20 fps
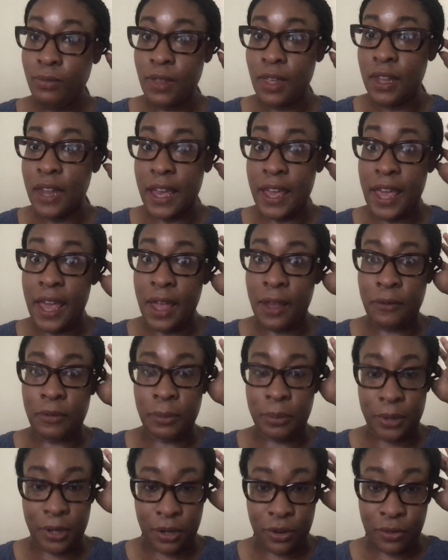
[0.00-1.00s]
that came
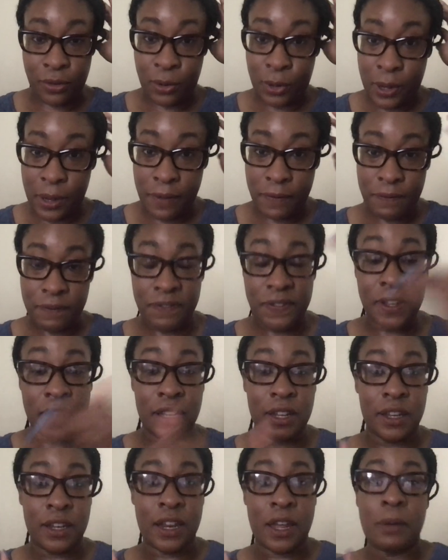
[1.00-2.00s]
from Delroy
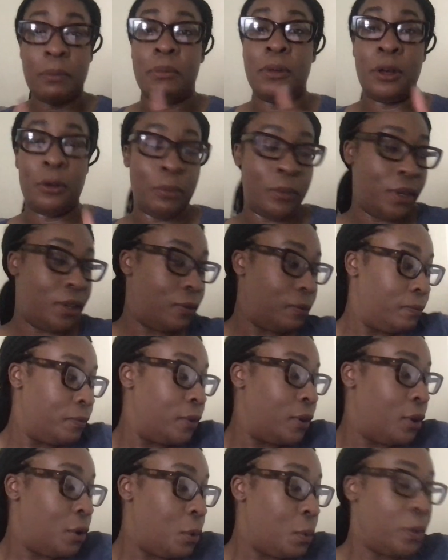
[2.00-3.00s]
feeling that moment,
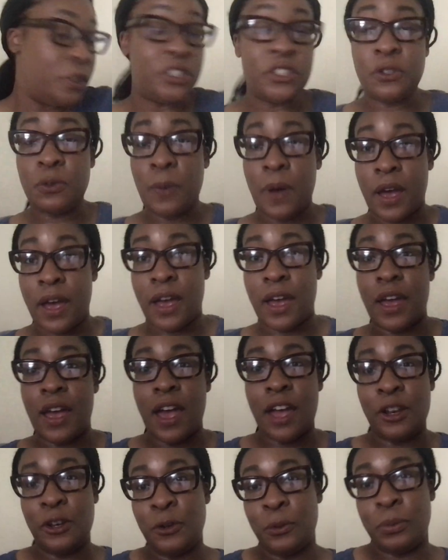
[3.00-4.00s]
which is why
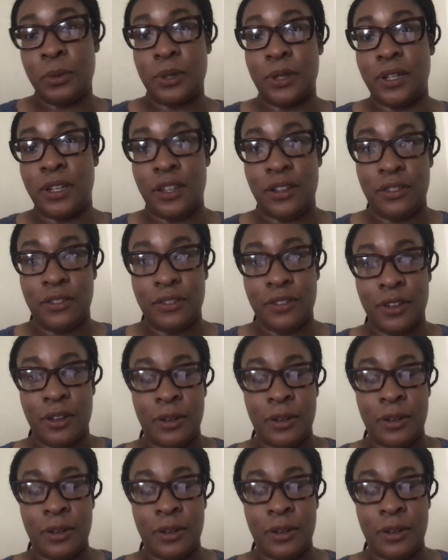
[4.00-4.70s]
I do believe